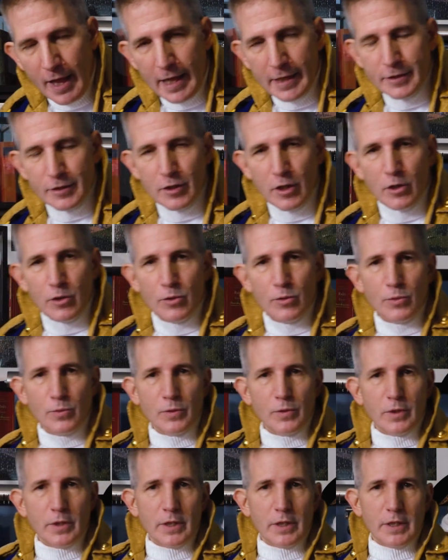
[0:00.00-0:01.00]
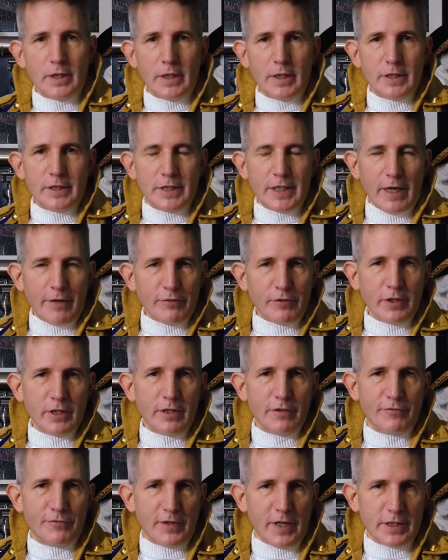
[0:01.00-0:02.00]
And so it definitely
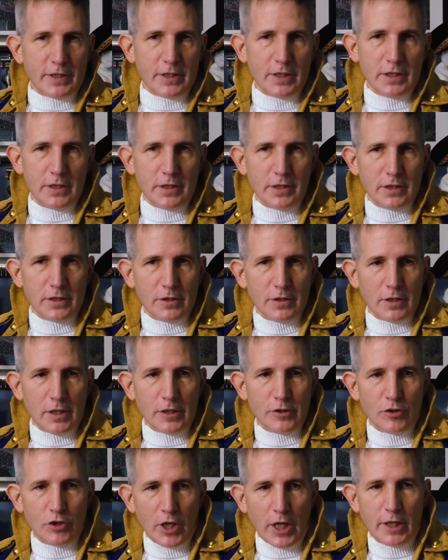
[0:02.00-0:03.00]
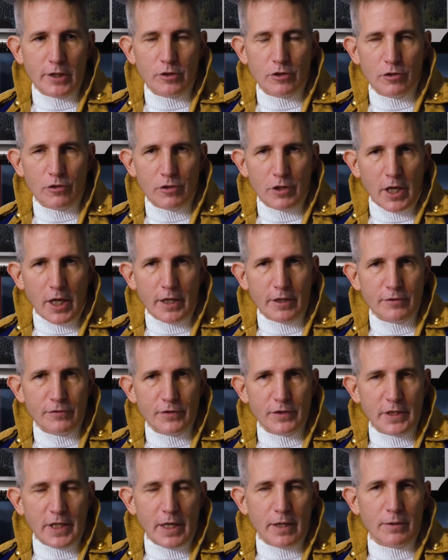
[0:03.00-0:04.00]
affected and changed her life.
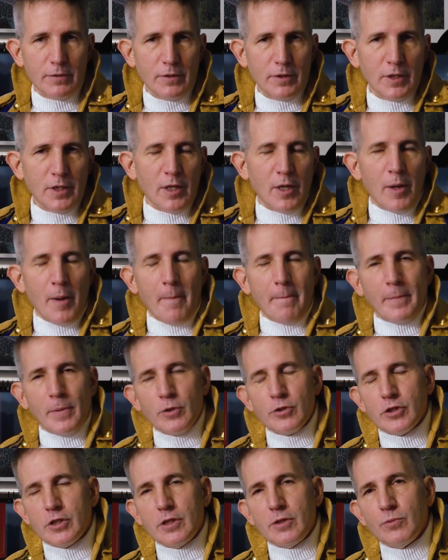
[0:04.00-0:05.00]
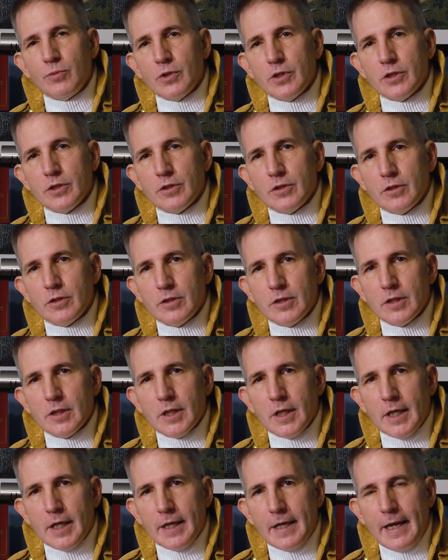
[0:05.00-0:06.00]
And now Merci was
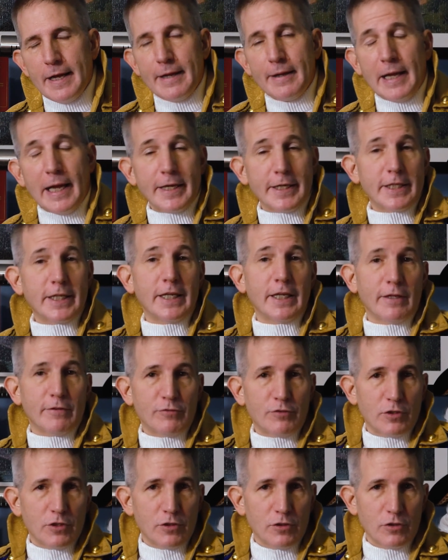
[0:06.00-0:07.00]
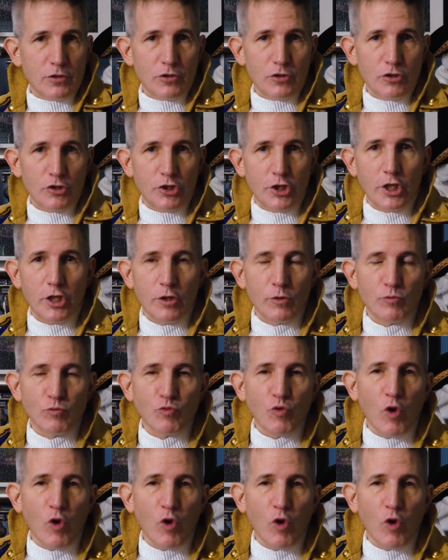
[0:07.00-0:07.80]
had a gift. She could